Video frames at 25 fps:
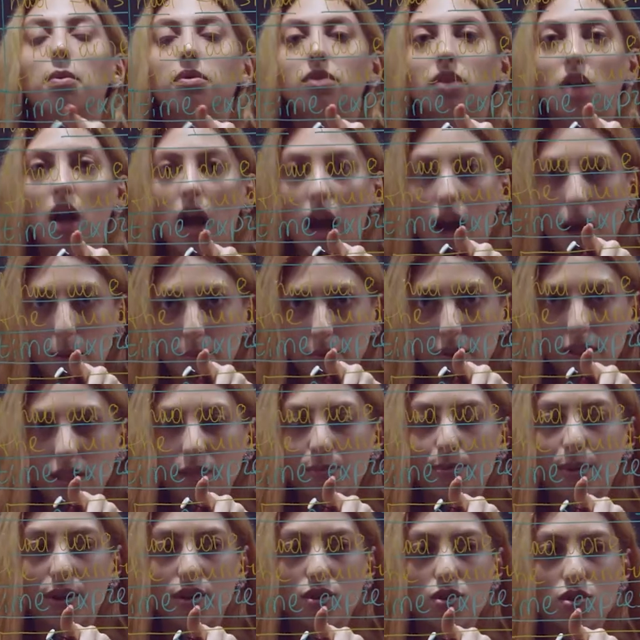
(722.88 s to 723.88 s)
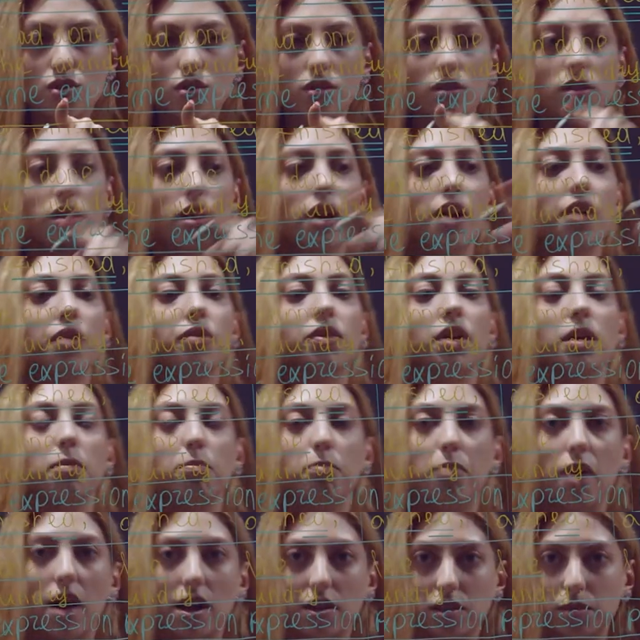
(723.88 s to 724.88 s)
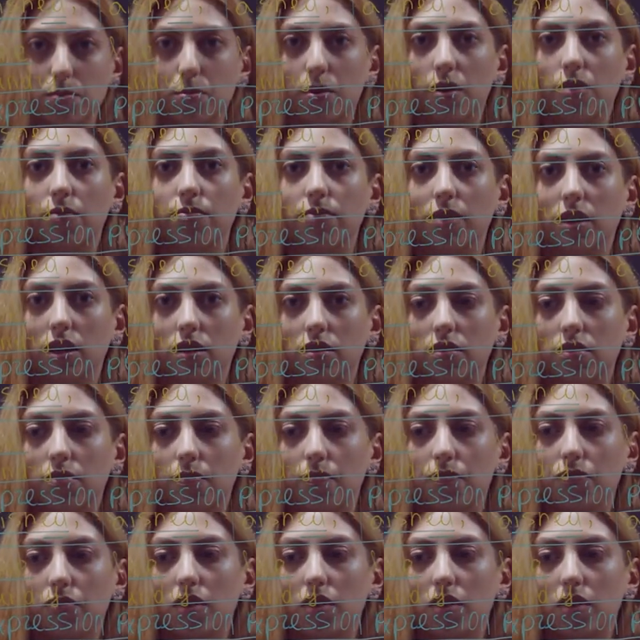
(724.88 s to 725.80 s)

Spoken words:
time expression, then past perfect?